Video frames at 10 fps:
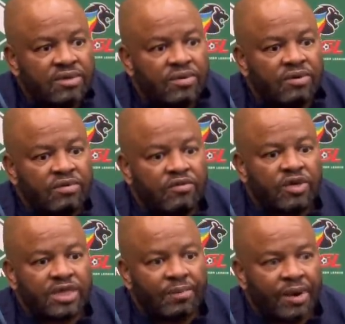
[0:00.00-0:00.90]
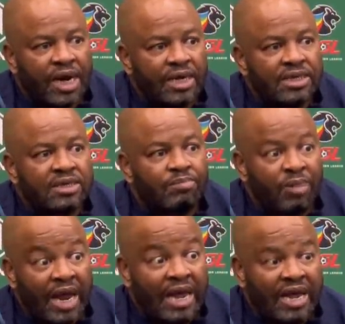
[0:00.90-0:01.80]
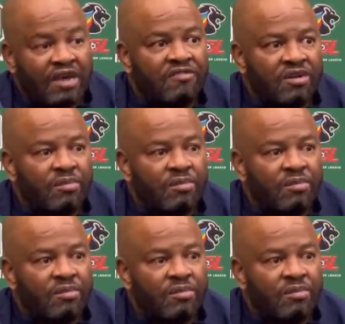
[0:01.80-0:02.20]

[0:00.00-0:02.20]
When we've got Surprise playing every